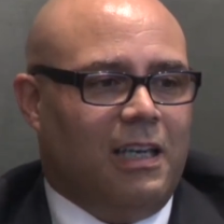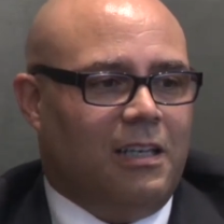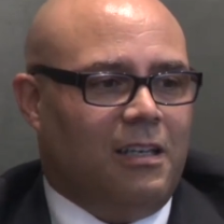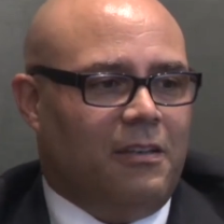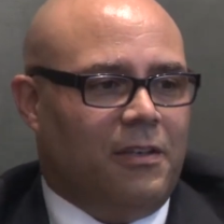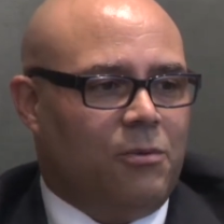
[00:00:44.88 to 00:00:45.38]

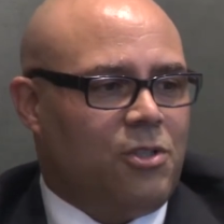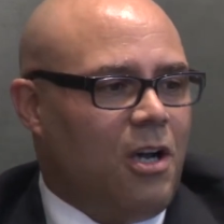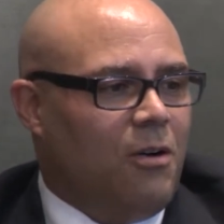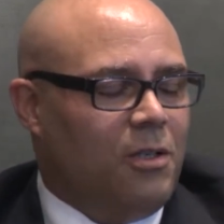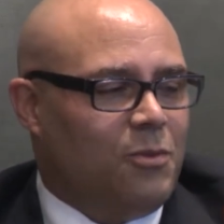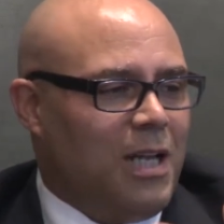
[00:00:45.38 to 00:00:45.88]
And there was
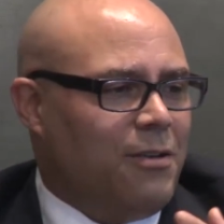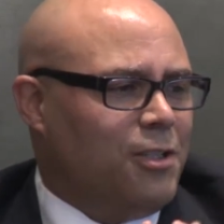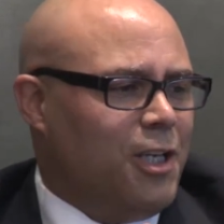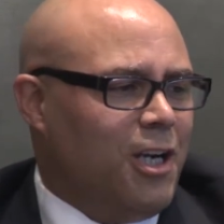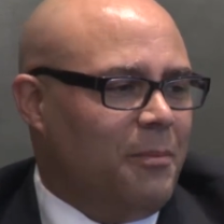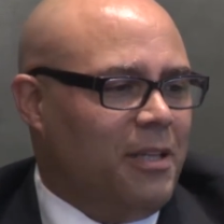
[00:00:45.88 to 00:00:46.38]
always, when I was
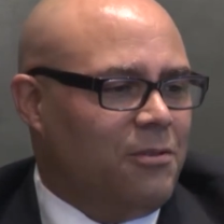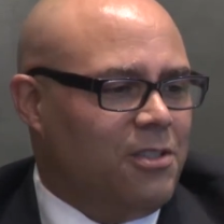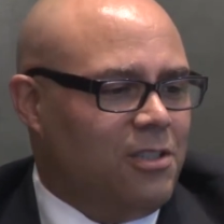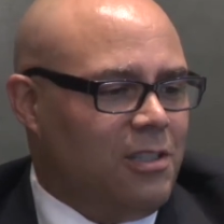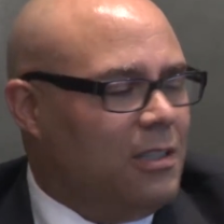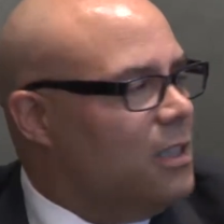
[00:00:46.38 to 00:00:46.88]
in the Army, there was
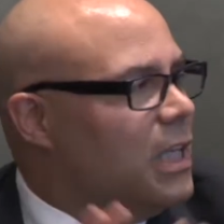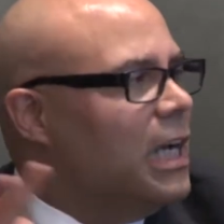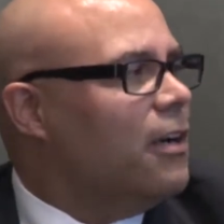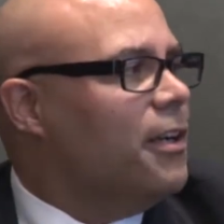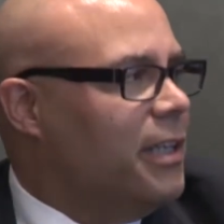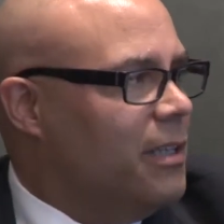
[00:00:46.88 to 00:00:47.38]
this
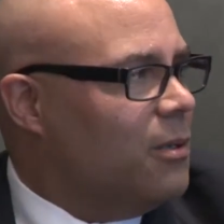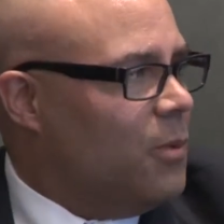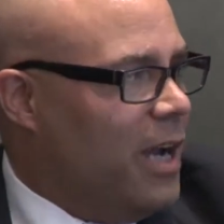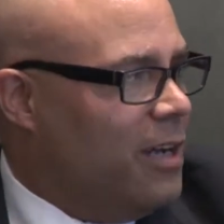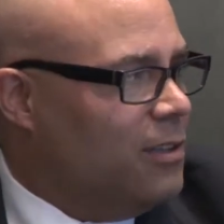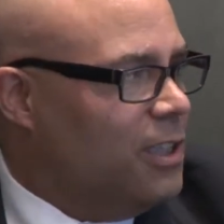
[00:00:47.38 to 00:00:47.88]
clarity
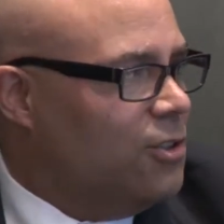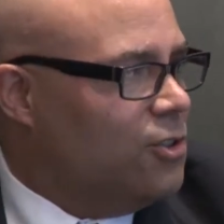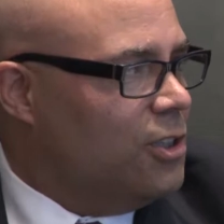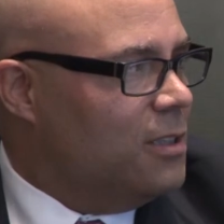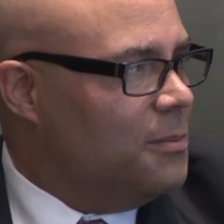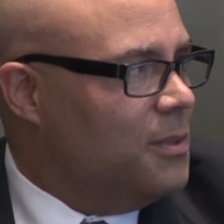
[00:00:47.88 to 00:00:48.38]
around
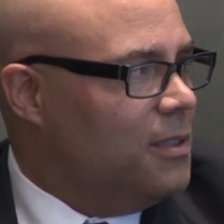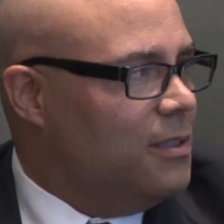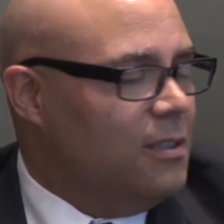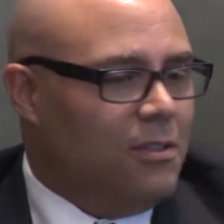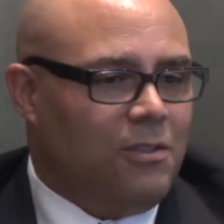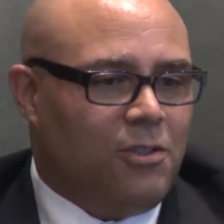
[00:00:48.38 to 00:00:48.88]
leadership.
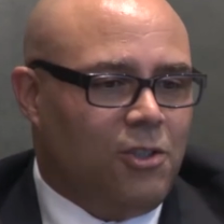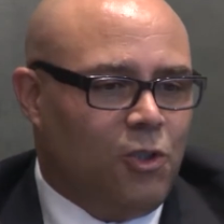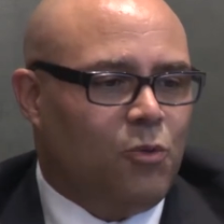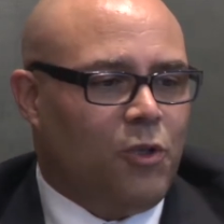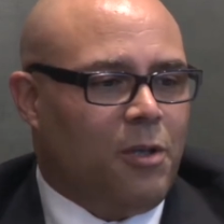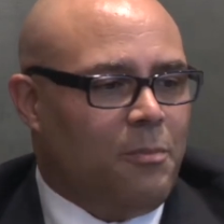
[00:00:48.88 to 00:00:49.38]

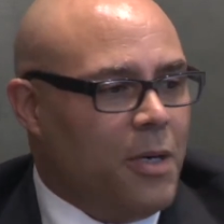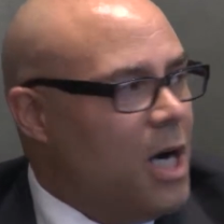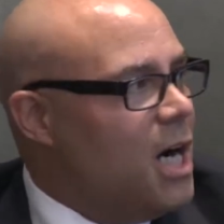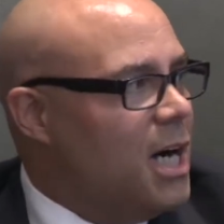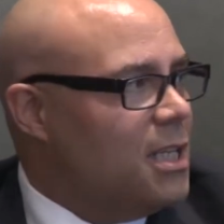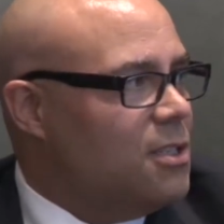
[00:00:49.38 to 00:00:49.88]
You were the
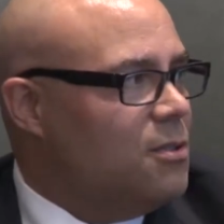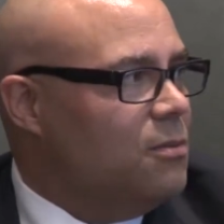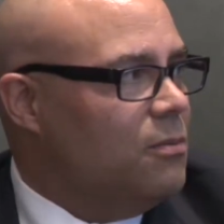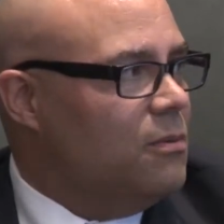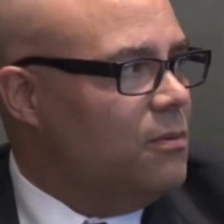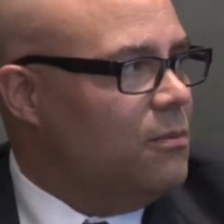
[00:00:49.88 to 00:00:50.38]
boss,
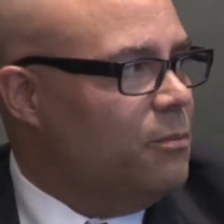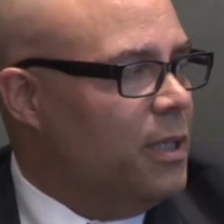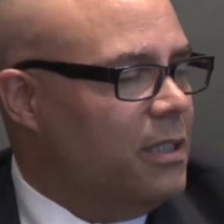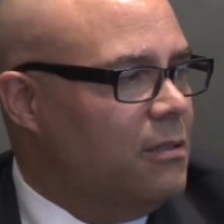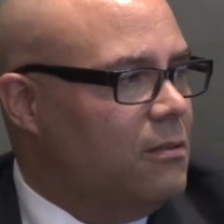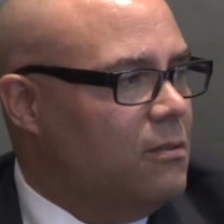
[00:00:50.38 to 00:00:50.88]

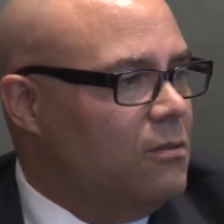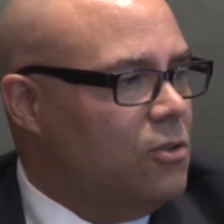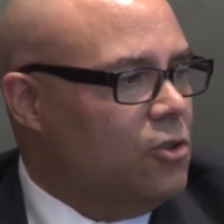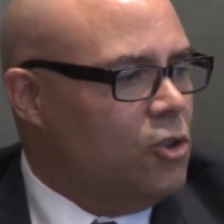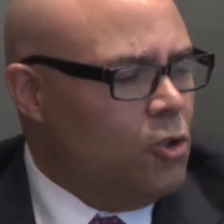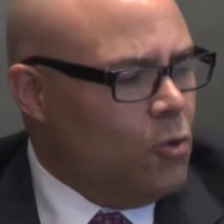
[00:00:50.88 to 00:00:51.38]
but
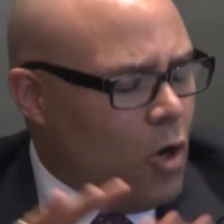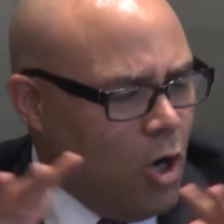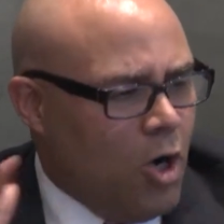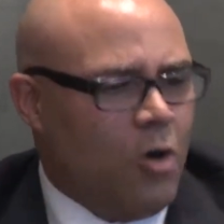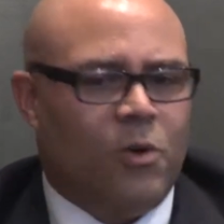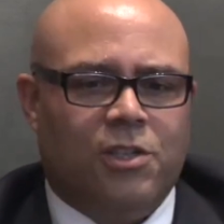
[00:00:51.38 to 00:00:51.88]
you
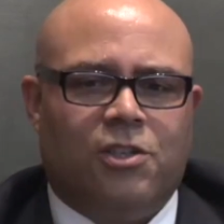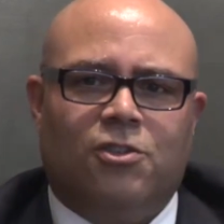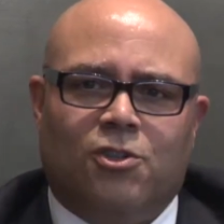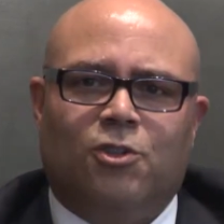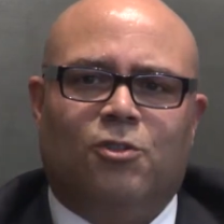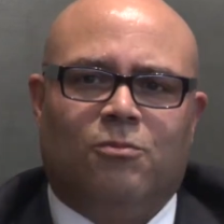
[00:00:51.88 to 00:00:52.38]
always
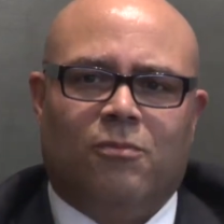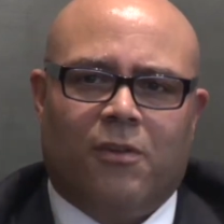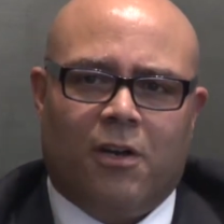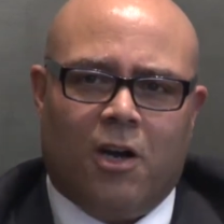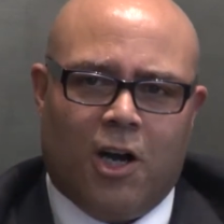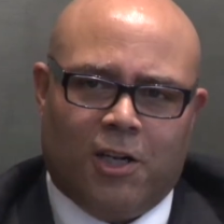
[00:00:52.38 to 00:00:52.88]

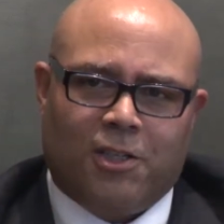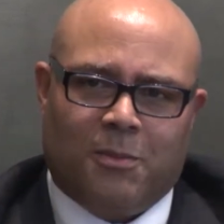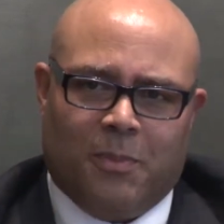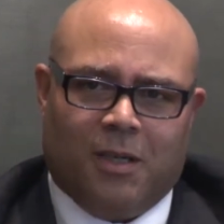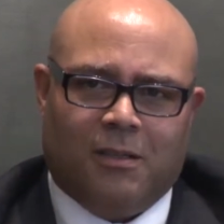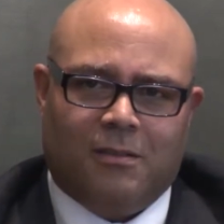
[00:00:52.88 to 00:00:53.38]
assumed the
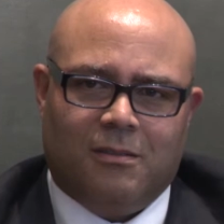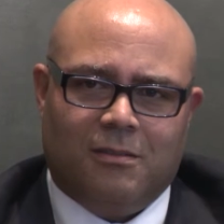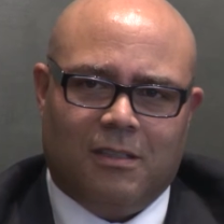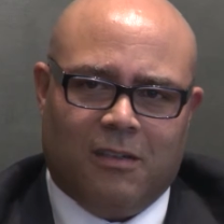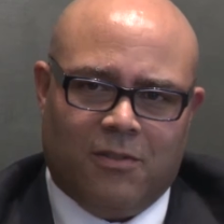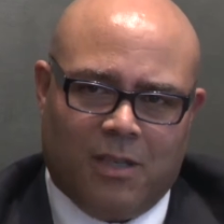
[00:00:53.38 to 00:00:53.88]
hardest part
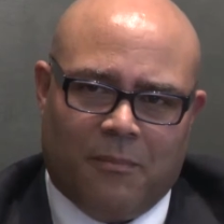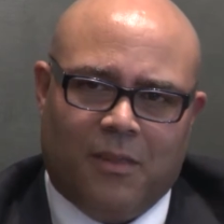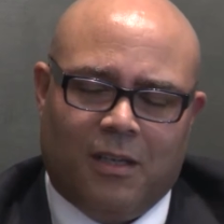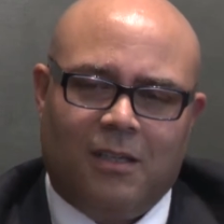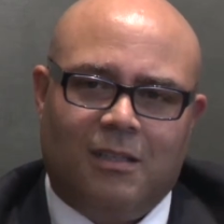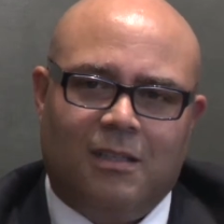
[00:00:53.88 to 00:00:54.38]
of something.